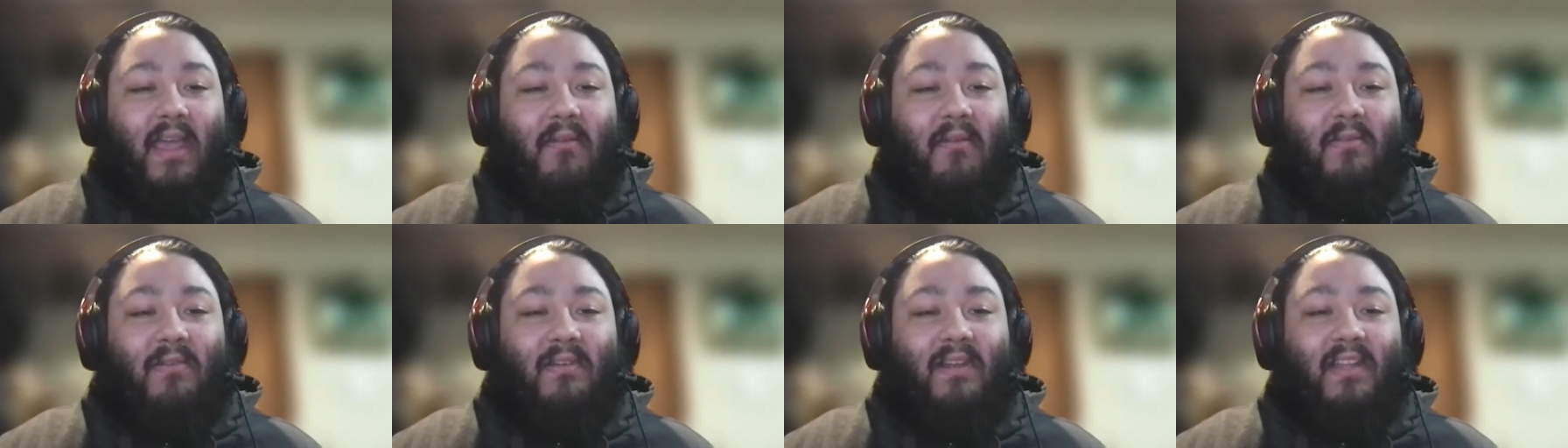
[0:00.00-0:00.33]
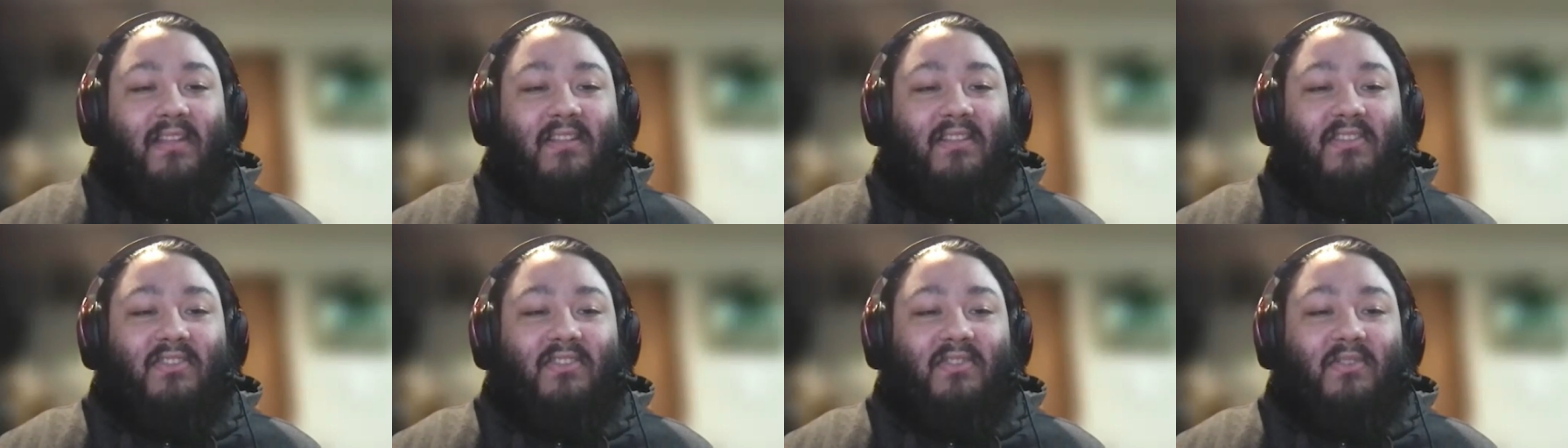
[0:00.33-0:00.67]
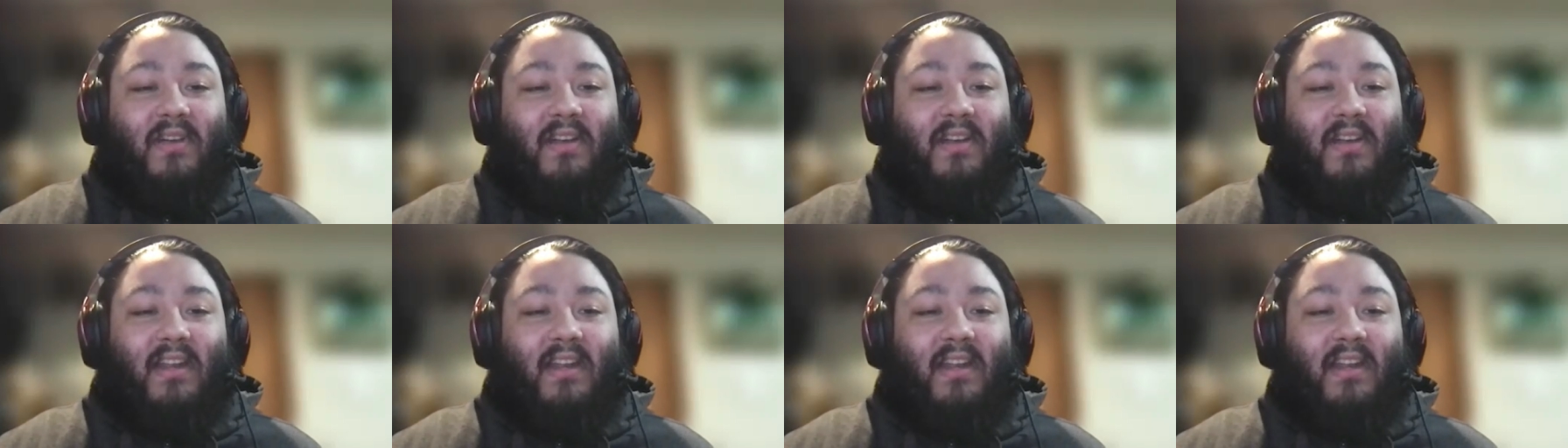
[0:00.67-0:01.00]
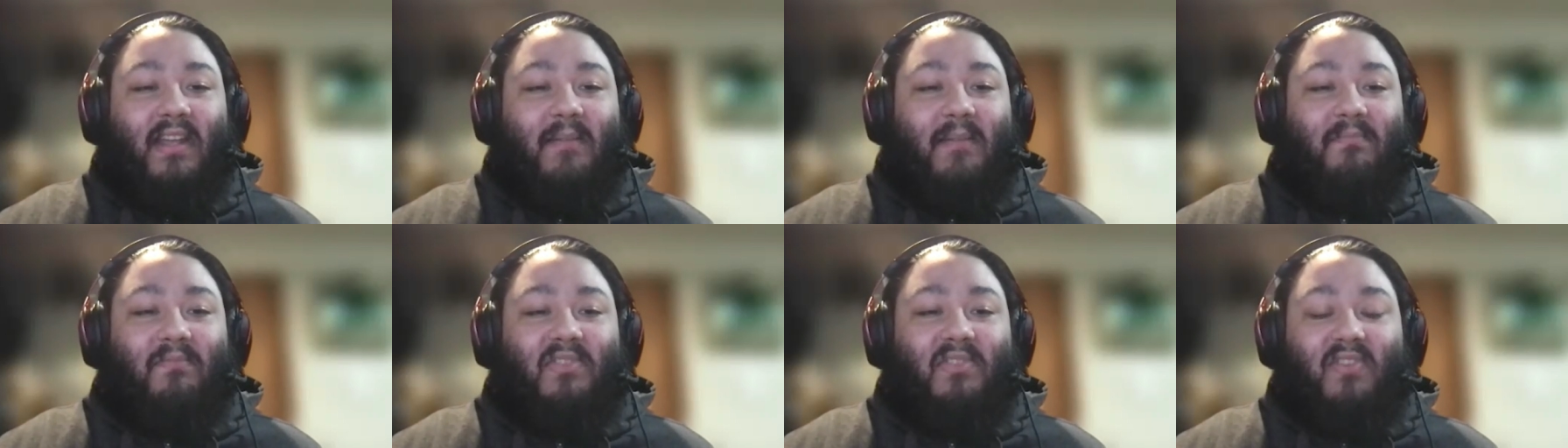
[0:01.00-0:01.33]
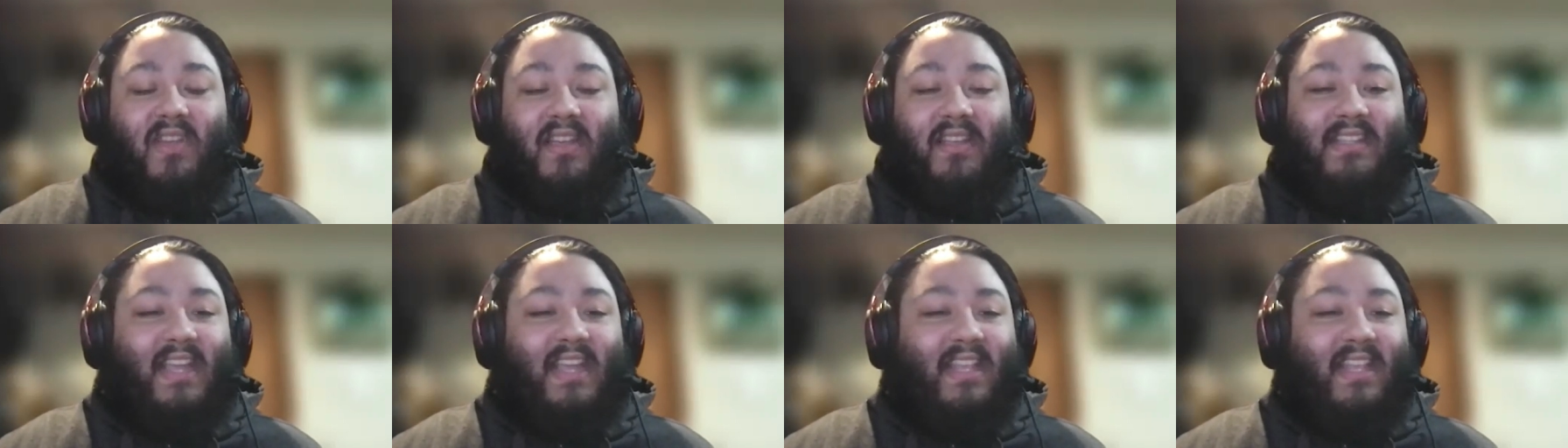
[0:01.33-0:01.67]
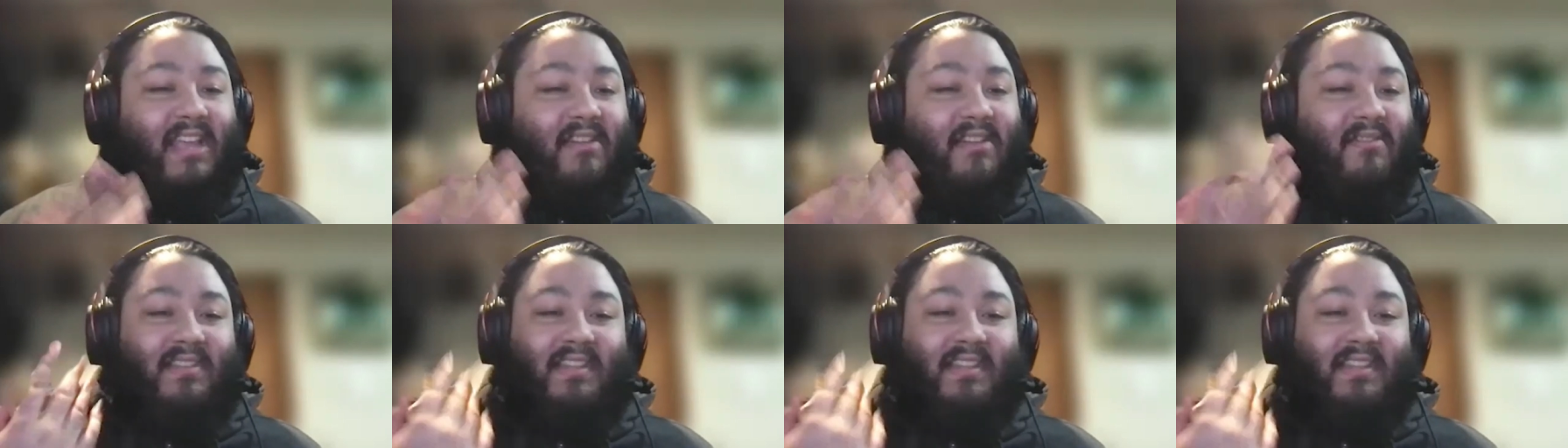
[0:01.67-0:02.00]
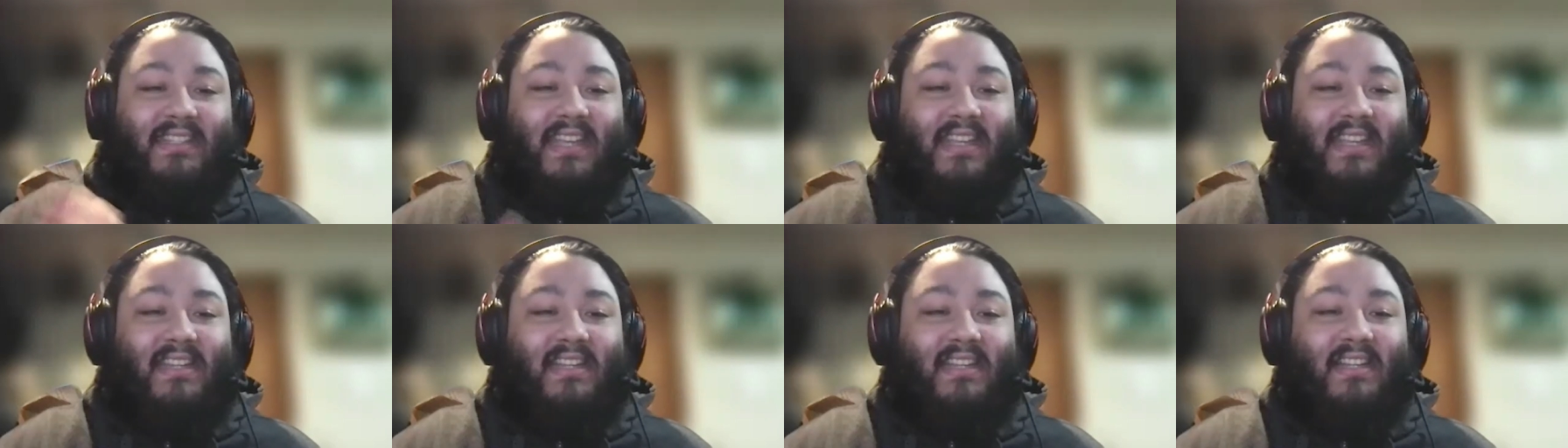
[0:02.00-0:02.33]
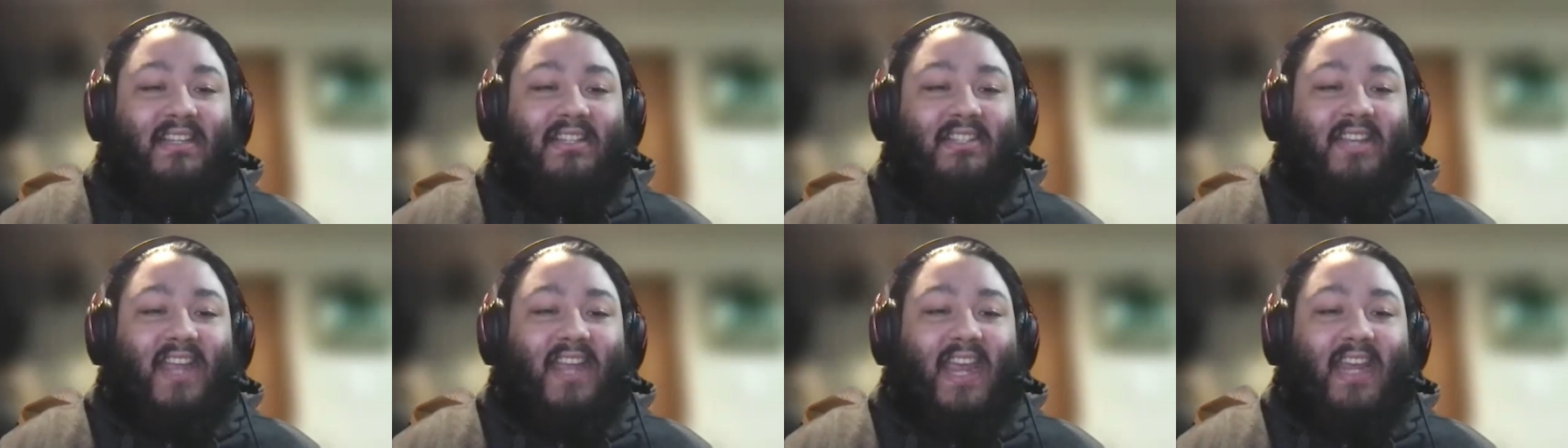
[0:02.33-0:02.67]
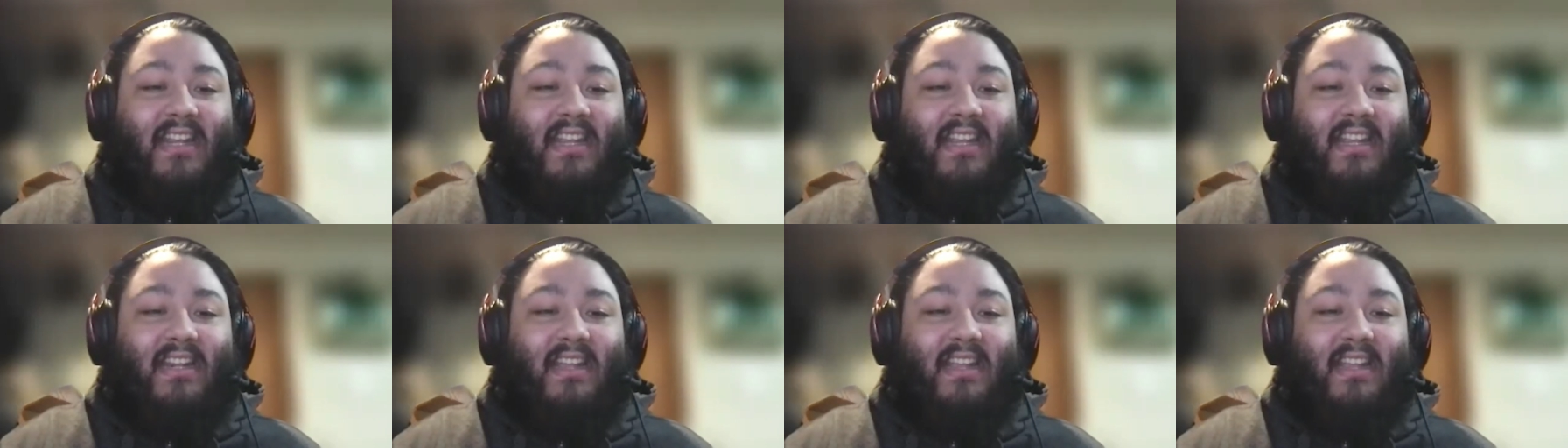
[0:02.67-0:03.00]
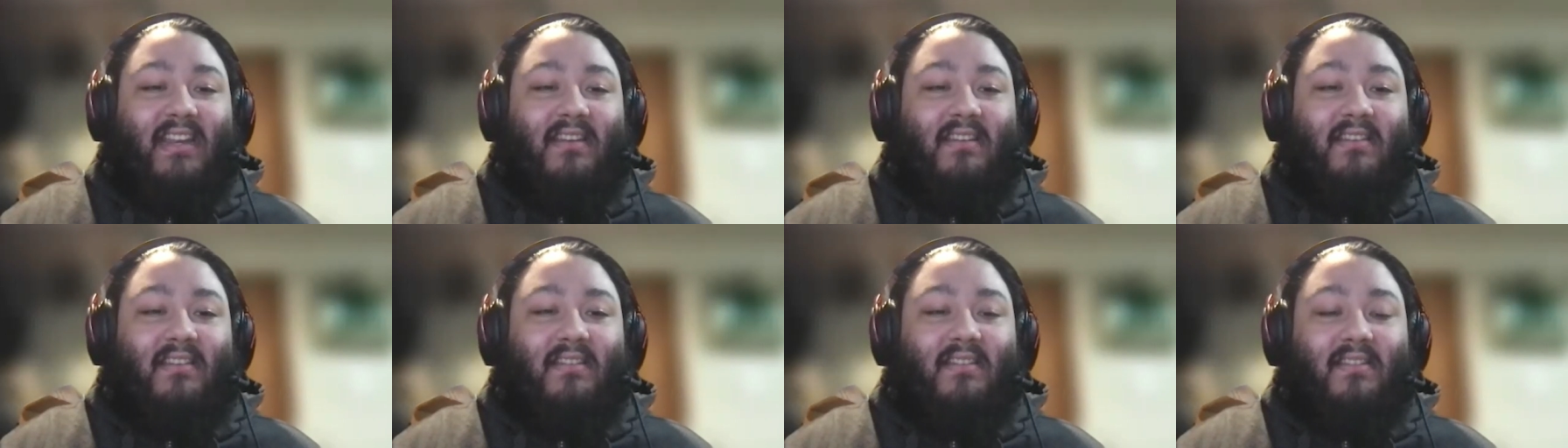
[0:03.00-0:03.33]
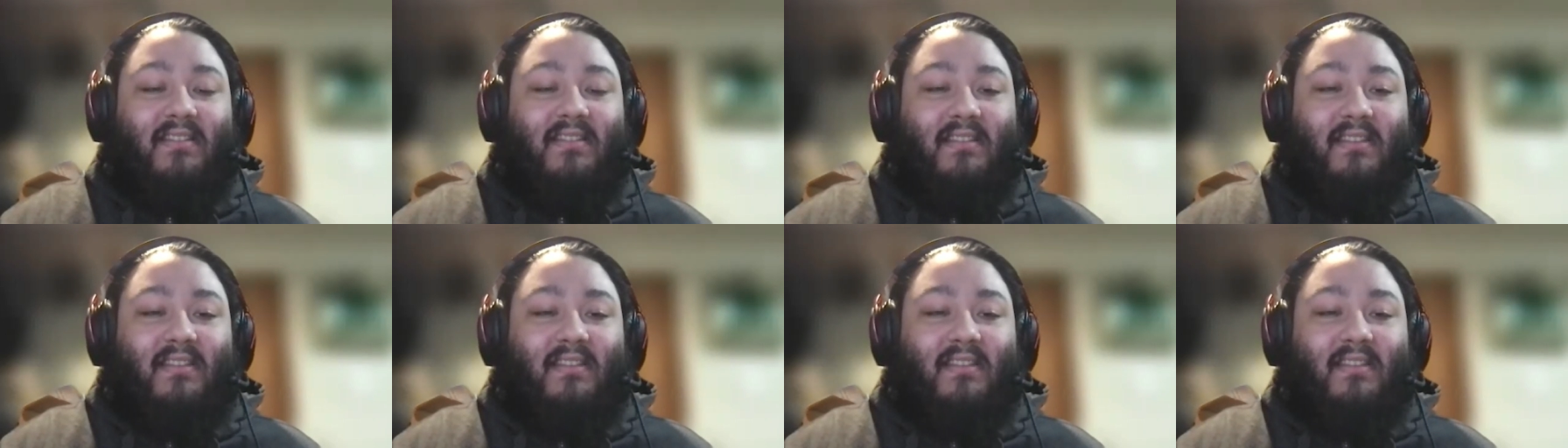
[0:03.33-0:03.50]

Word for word: i would like to join and um so i sat down with luciana and chatted and